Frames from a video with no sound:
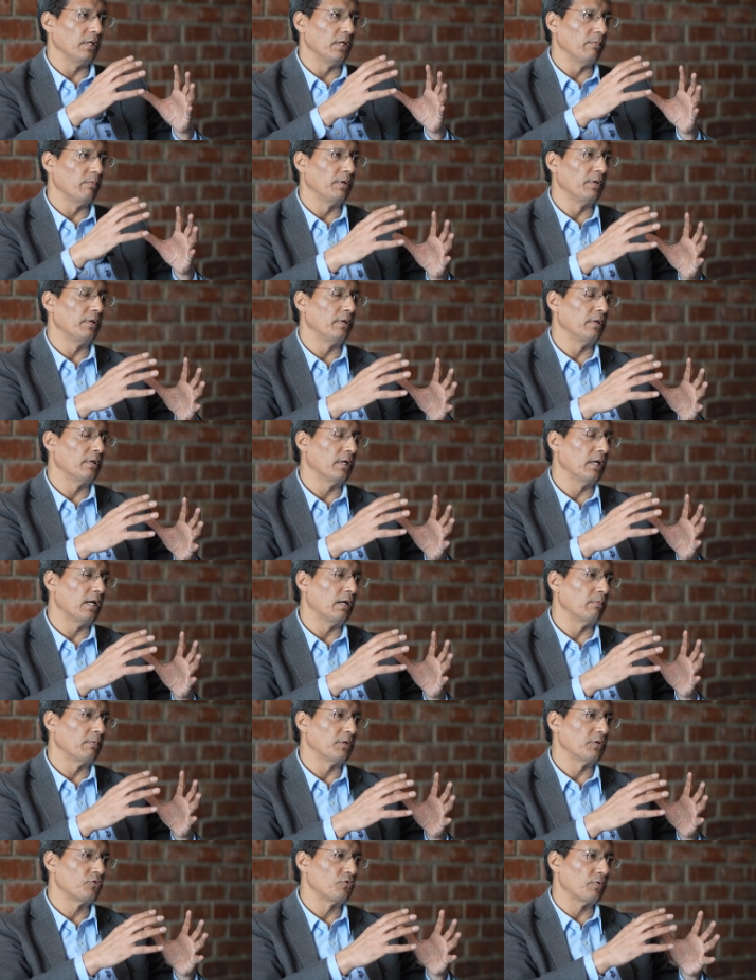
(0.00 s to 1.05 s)
Given
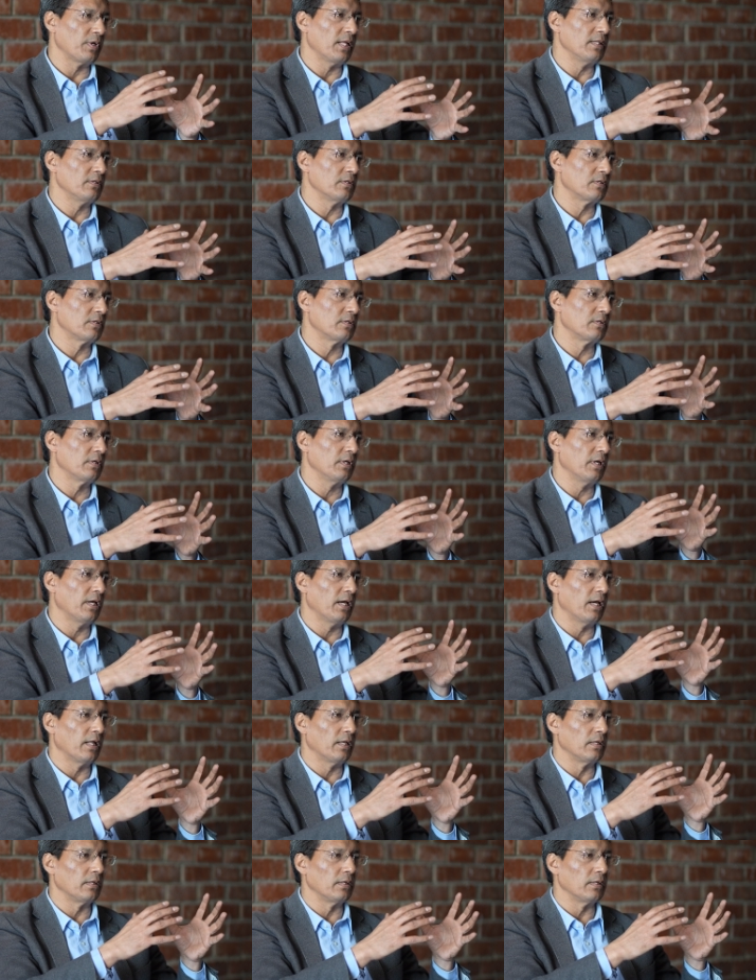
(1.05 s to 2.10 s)
our strengths
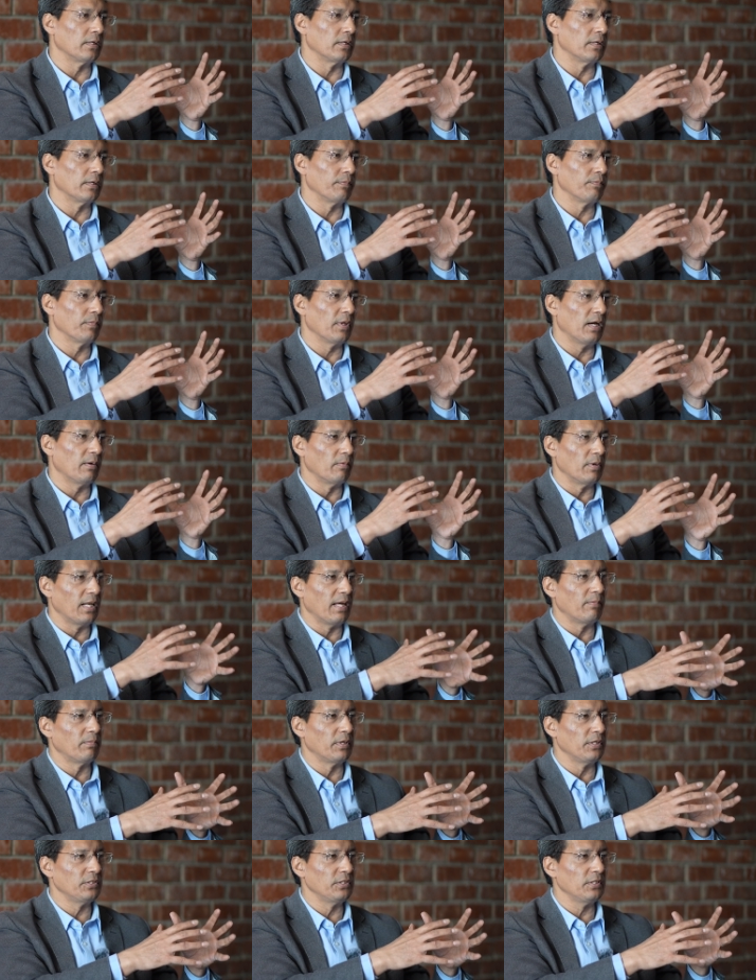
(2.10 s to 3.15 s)
and our
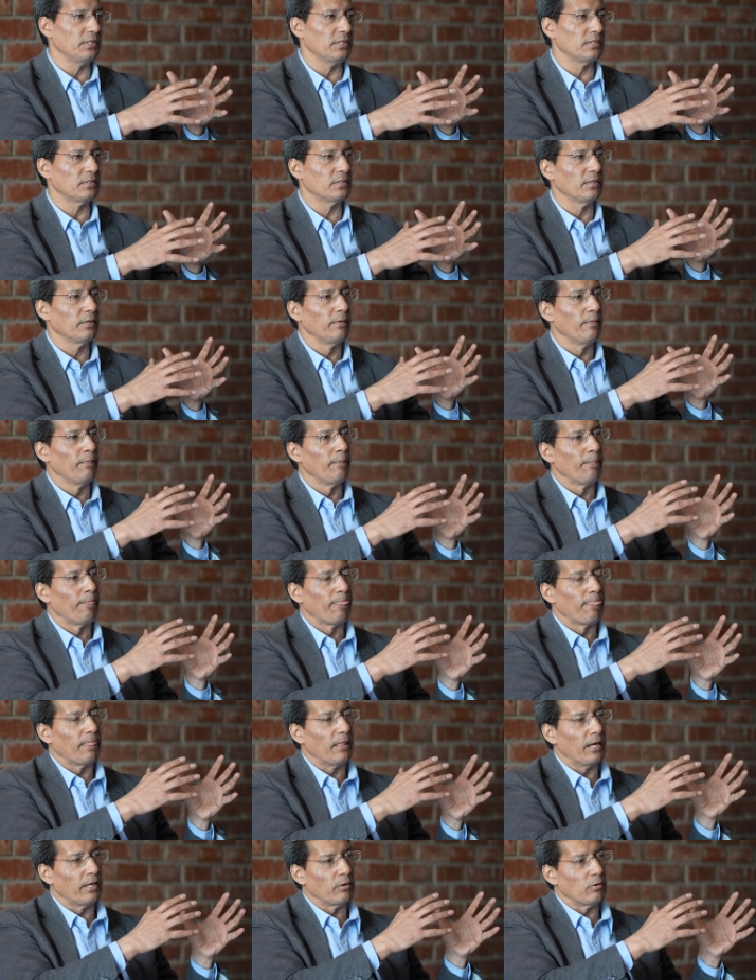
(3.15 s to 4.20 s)
leverages,
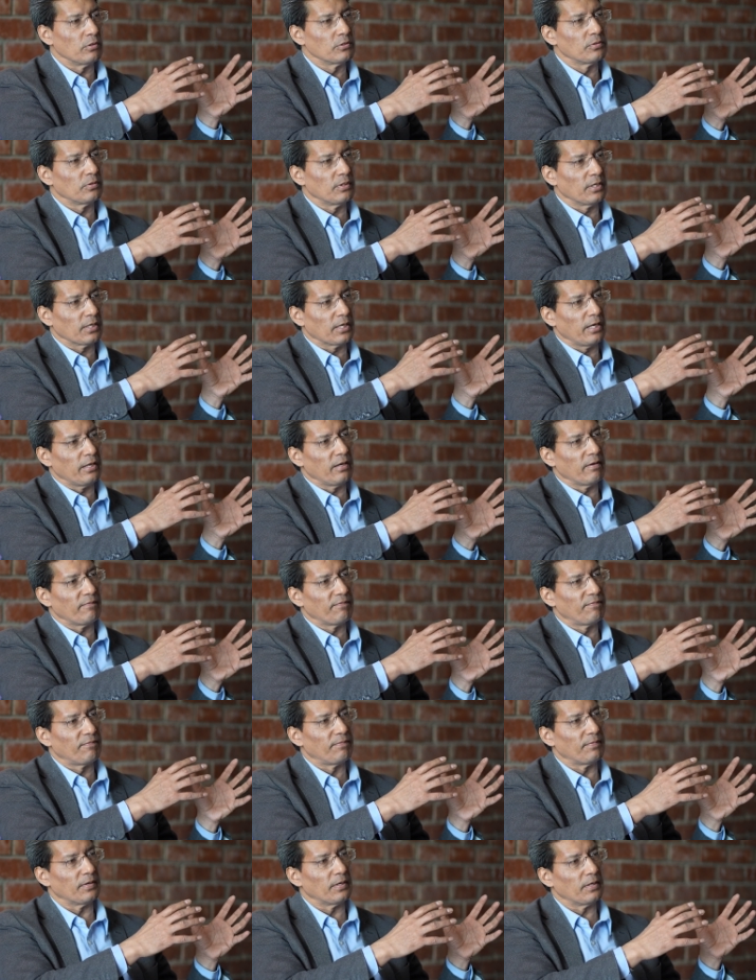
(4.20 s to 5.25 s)
and also the kind
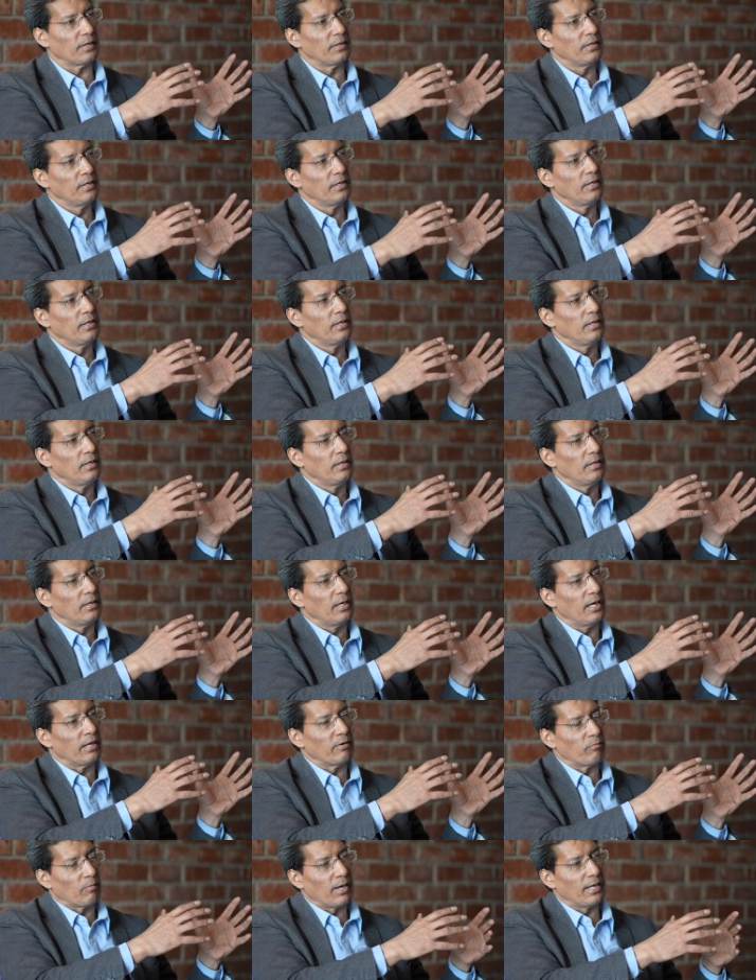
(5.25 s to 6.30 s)
of
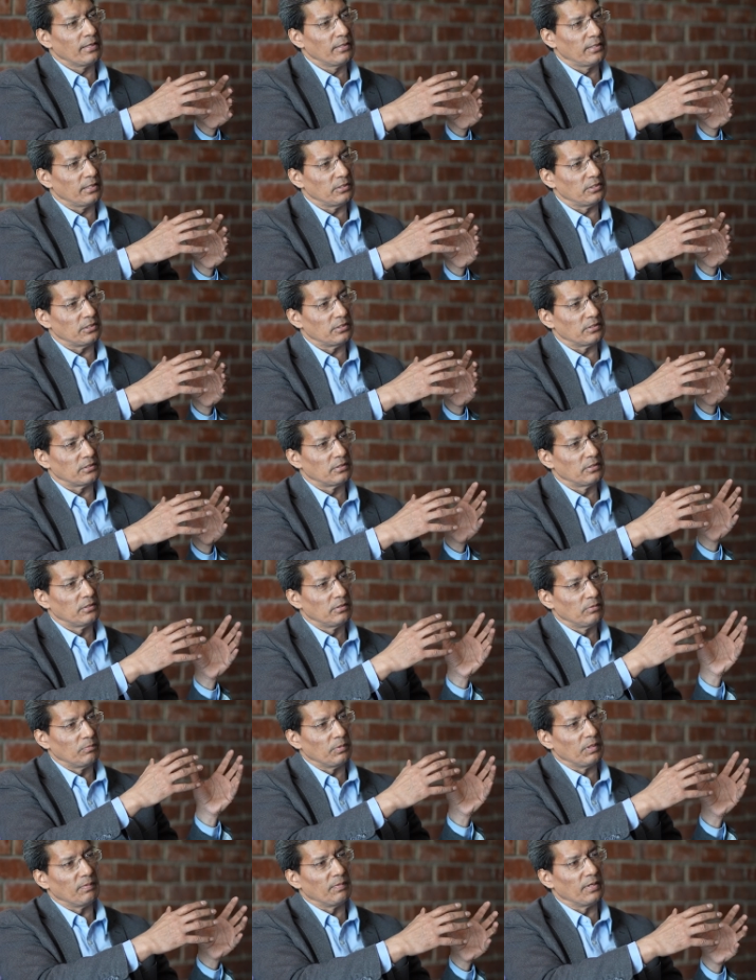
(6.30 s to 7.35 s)
advantages
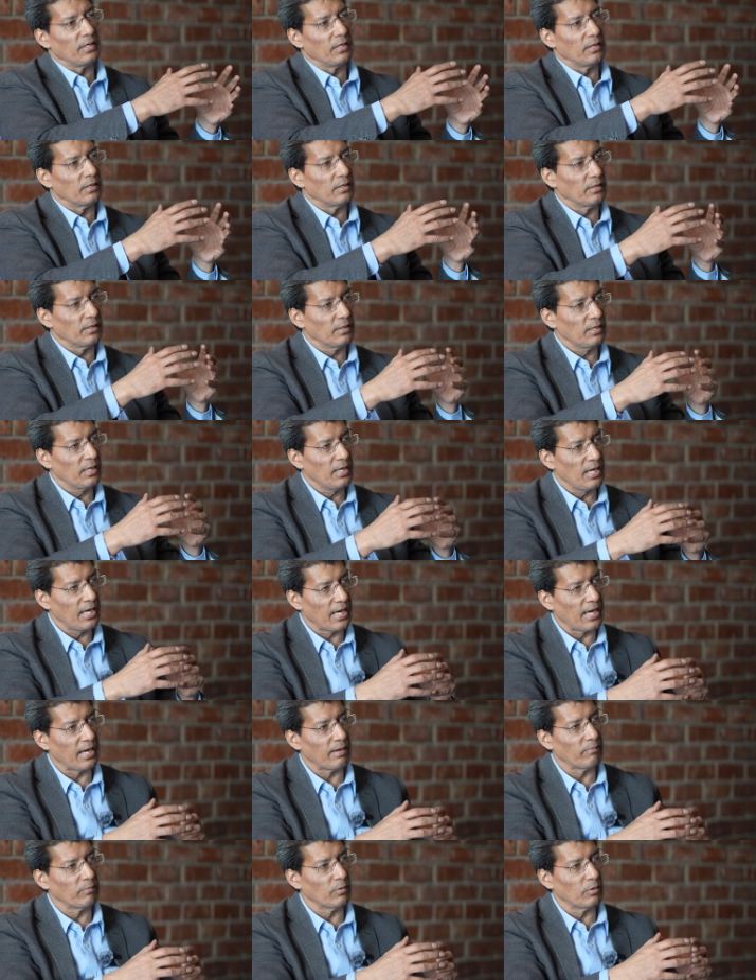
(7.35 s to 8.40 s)
we will
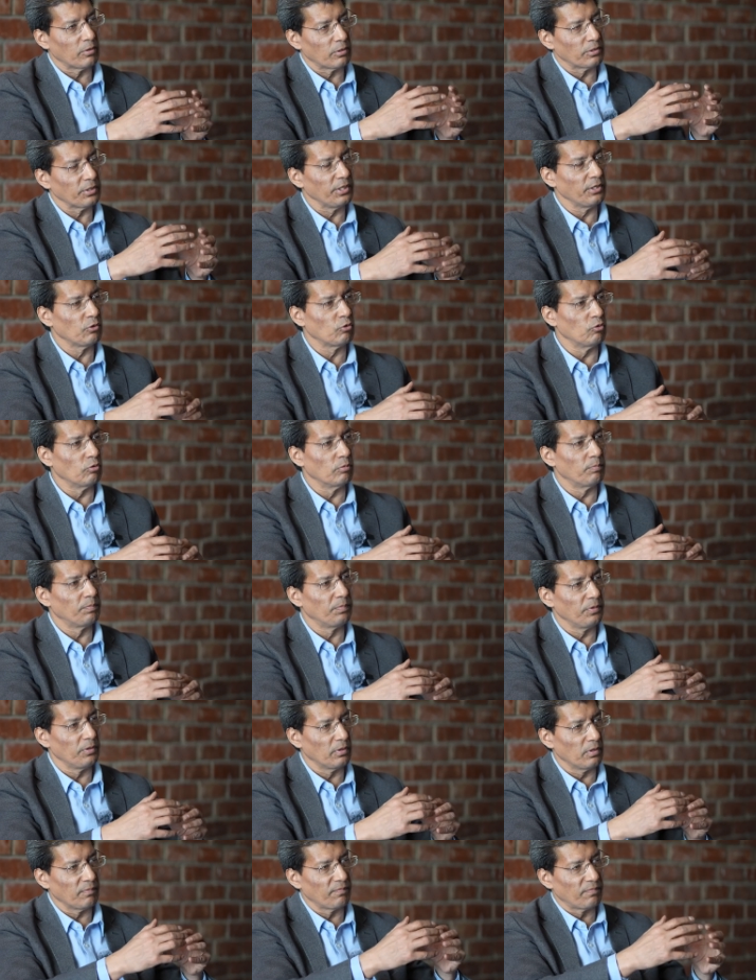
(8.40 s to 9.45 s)
have or recoup,
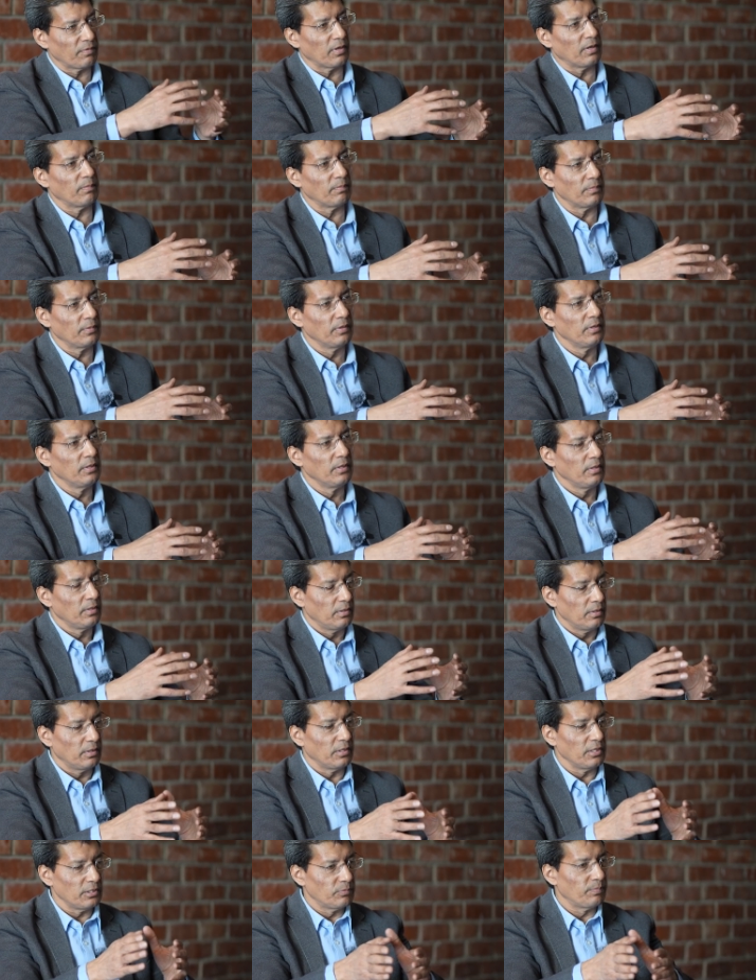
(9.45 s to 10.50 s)
from
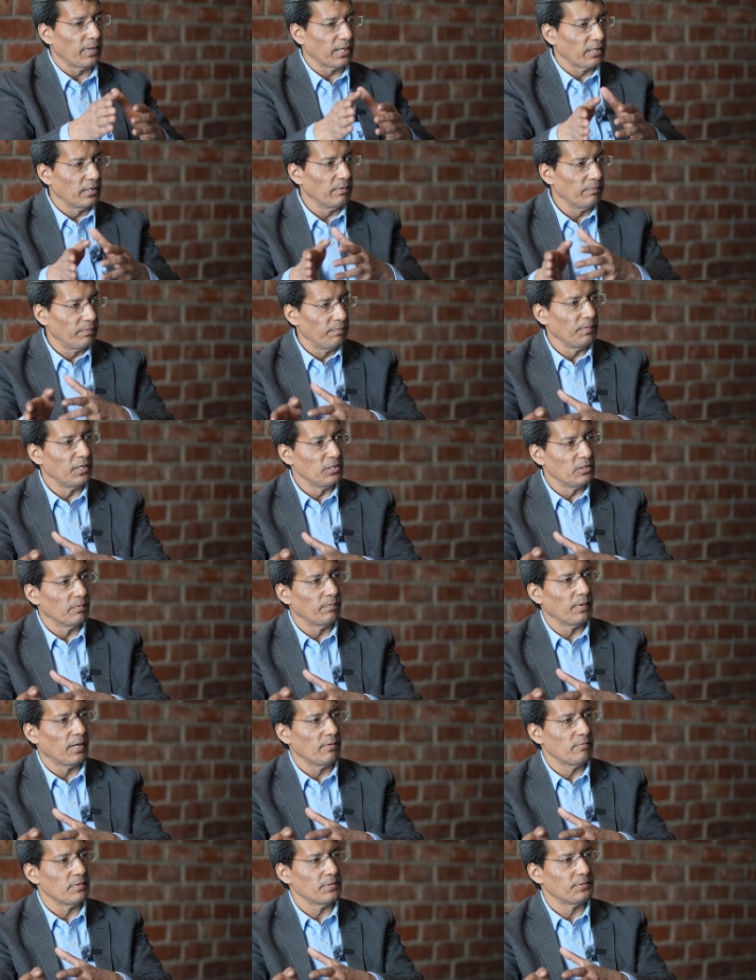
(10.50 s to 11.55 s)
respective major
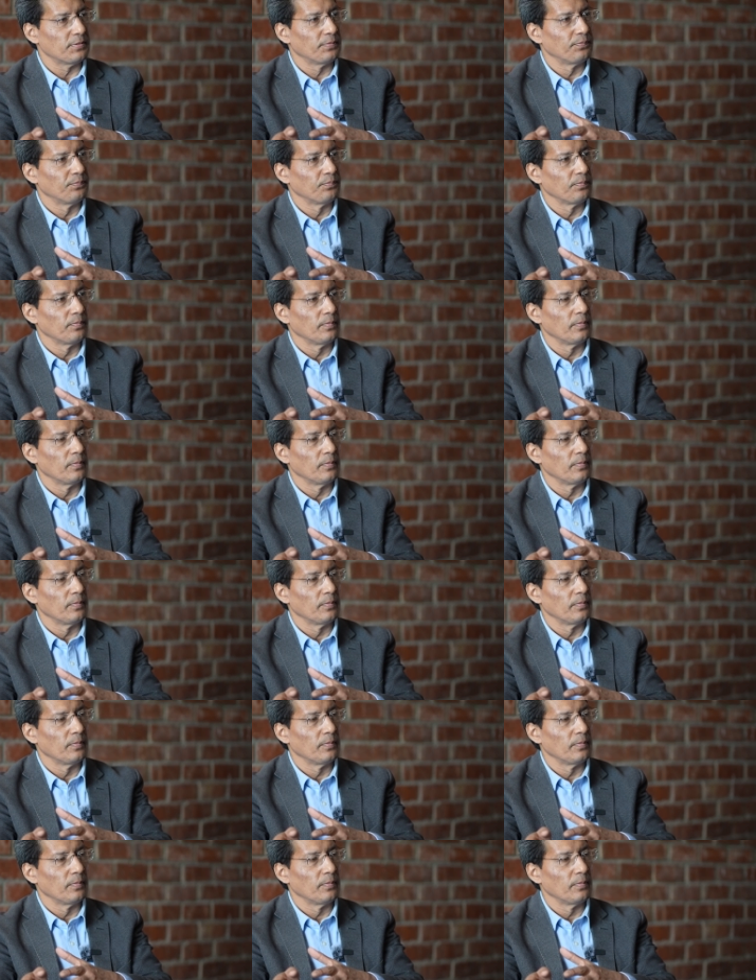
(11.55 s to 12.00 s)
powers.